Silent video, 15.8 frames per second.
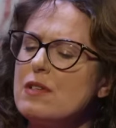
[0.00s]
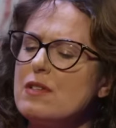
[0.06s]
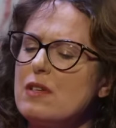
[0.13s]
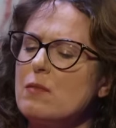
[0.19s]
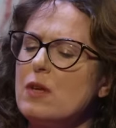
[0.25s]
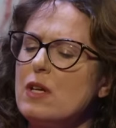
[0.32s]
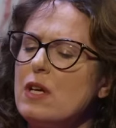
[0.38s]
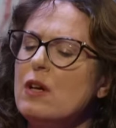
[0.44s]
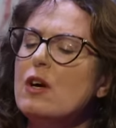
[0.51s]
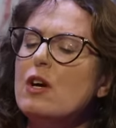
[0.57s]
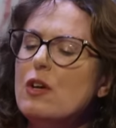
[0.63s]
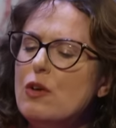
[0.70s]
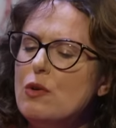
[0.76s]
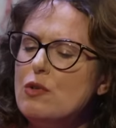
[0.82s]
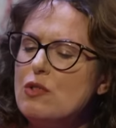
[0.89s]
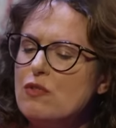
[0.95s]
as somebody
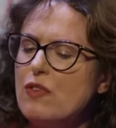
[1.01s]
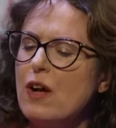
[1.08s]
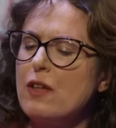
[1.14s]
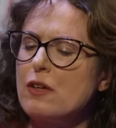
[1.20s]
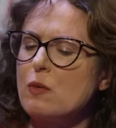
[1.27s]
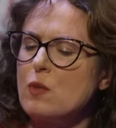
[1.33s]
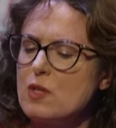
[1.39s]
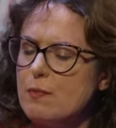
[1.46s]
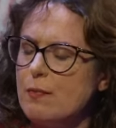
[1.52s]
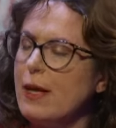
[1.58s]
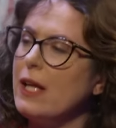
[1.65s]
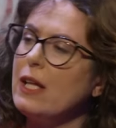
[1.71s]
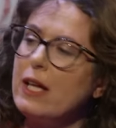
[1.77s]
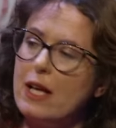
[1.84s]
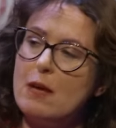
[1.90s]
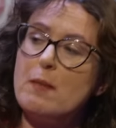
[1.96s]
whose father was
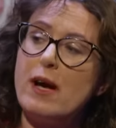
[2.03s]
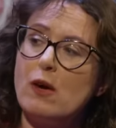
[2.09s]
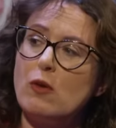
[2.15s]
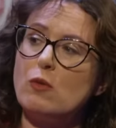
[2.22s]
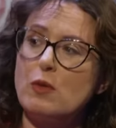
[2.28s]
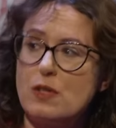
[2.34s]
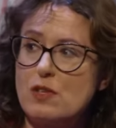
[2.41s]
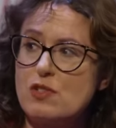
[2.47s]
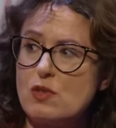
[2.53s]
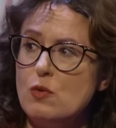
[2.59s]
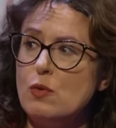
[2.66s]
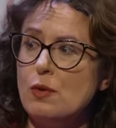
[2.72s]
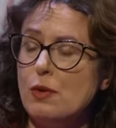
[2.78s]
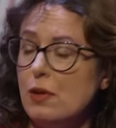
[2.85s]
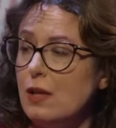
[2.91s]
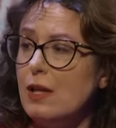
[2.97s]
bailing him out with the
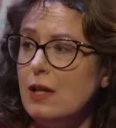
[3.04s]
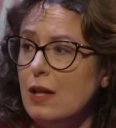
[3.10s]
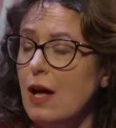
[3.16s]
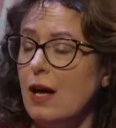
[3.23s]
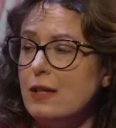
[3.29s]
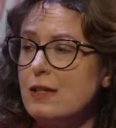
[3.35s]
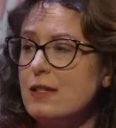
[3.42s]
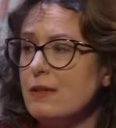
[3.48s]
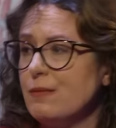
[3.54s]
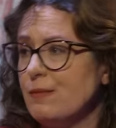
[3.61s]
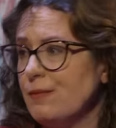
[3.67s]
school a lot.